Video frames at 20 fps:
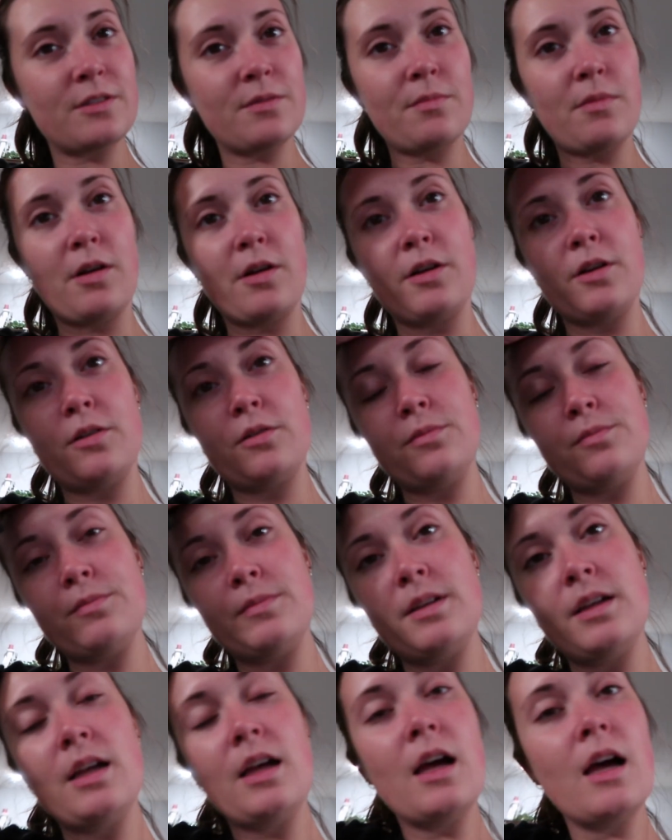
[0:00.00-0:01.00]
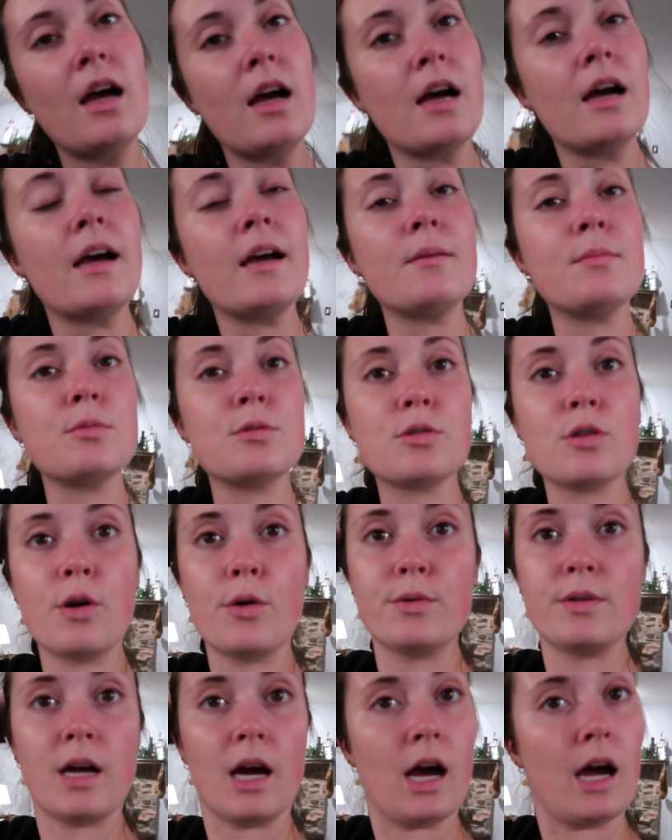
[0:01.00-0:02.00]
tomorrow. I'm
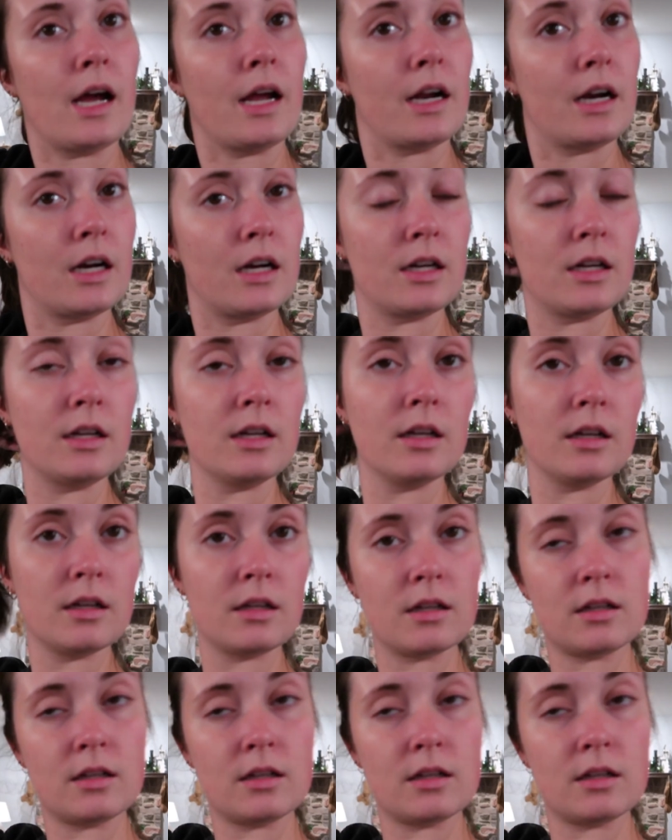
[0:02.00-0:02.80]
so tired.